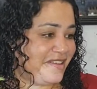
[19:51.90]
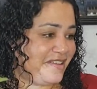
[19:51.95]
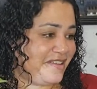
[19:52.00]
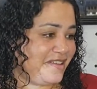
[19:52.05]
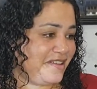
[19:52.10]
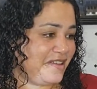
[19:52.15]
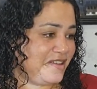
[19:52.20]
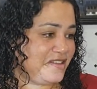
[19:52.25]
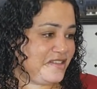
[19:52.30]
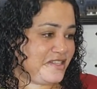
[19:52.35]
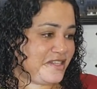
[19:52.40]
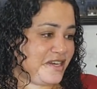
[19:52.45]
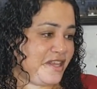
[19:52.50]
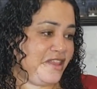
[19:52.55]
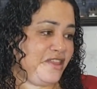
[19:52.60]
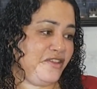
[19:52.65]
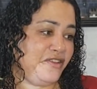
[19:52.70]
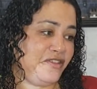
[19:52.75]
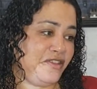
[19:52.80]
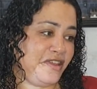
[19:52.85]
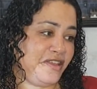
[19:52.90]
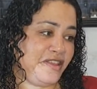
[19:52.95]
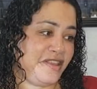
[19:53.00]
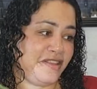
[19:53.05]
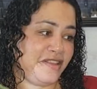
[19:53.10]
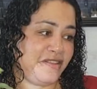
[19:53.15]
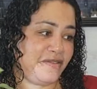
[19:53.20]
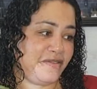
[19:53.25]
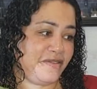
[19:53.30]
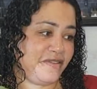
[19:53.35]
that's another thing
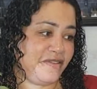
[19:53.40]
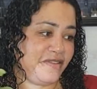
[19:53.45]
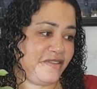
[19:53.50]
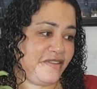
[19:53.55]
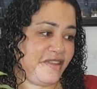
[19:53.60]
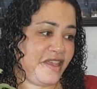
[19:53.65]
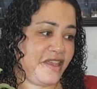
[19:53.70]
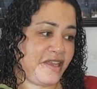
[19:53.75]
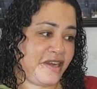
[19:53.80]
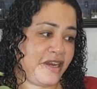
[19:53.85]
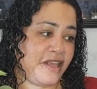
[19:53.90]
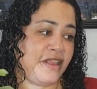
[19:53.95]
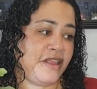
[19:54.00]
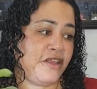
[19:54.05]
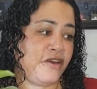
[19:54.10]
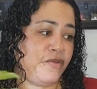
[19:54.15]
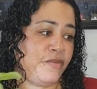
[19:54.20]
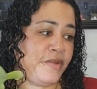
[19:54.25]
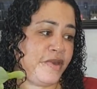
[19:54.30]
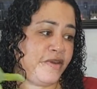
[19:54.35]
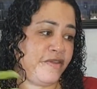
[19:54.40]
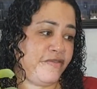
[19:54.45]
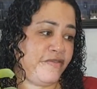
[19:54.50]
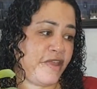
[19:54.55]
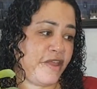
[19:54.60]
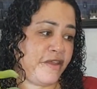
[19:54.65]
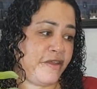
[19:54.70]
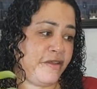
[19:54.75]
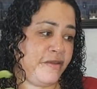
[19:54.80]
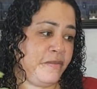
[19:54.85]
that's taken a little bit of
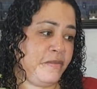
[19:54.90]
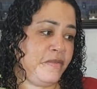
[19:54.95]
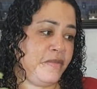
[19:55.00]
time.